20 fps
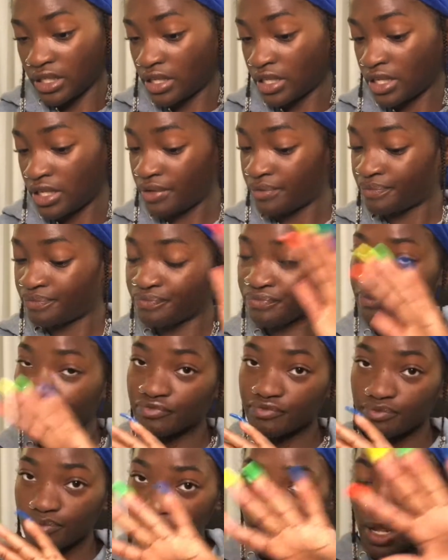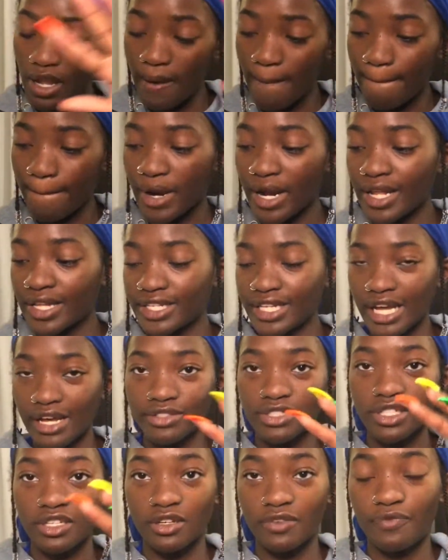Then branch
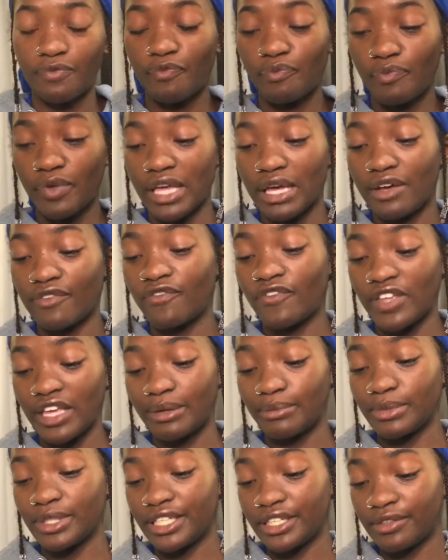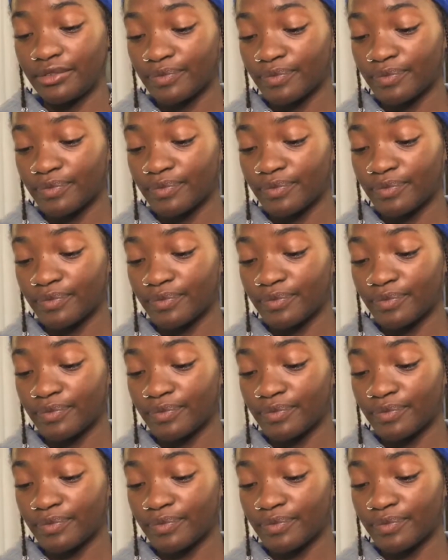out to family